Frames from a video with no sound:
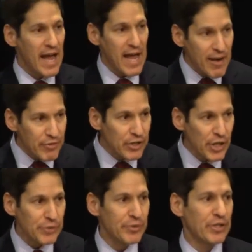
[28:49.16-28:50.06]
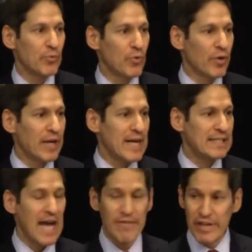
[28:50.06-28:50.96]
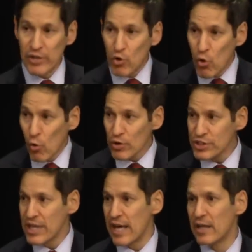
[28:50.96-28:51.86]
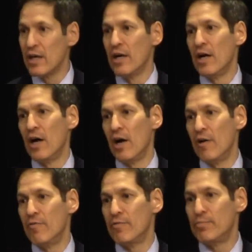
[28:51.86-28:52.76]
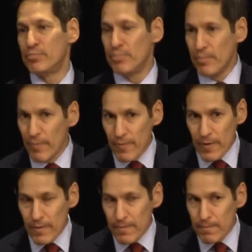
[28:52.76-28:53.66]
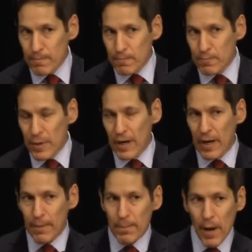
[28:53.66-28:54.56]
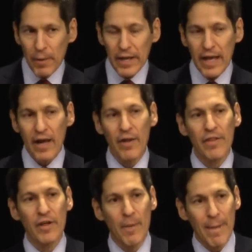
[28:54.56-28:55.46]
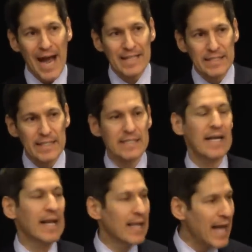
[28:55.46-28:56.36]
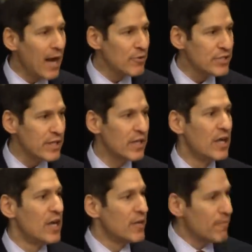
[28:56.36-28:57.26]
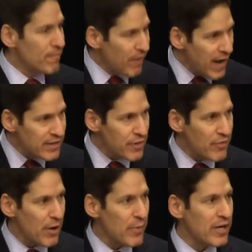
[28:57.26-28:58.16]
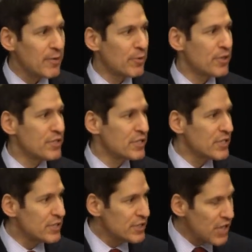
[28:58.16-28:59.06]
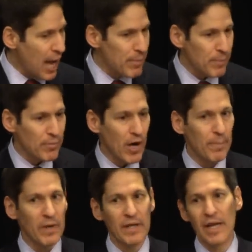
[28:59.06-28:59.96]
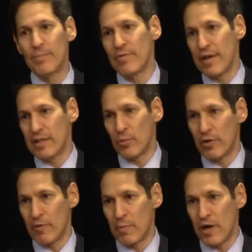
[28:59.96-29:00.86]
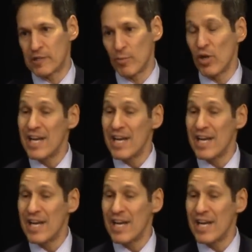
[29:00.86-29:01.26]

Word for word: every country in the world has to have a core set of uh, public health capacities that allows it to find a threat when it emerges, stop it promptly, and prevent it wherever possible.